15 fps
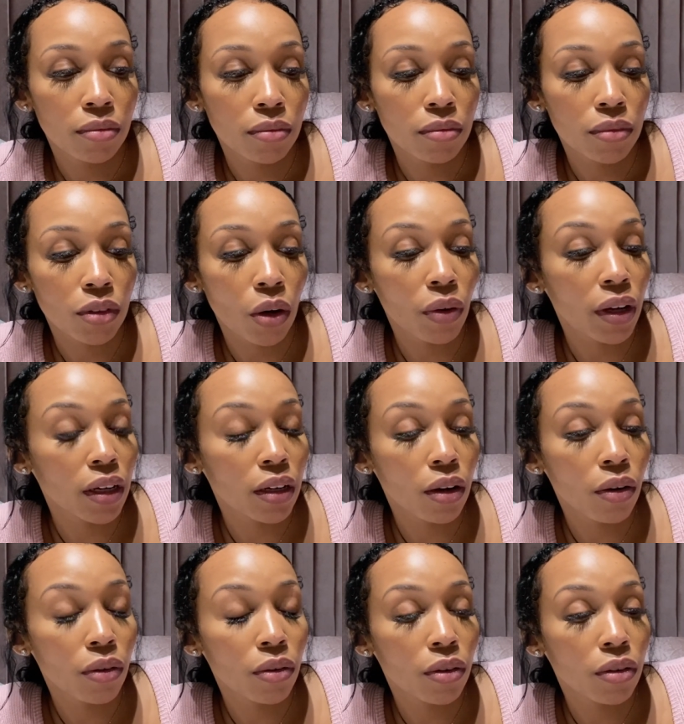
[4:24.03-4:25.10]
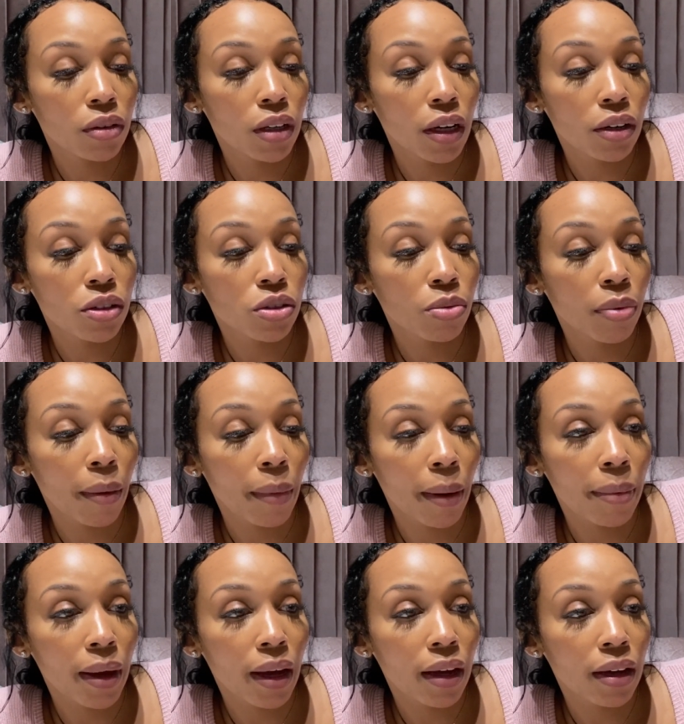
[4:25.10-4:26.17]
Don't get no letter soup on my
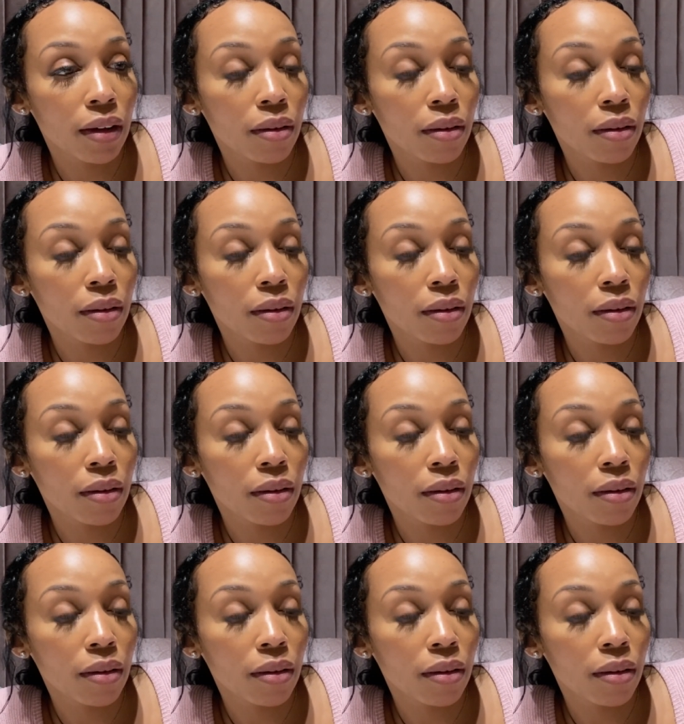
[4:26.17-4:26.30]
bed.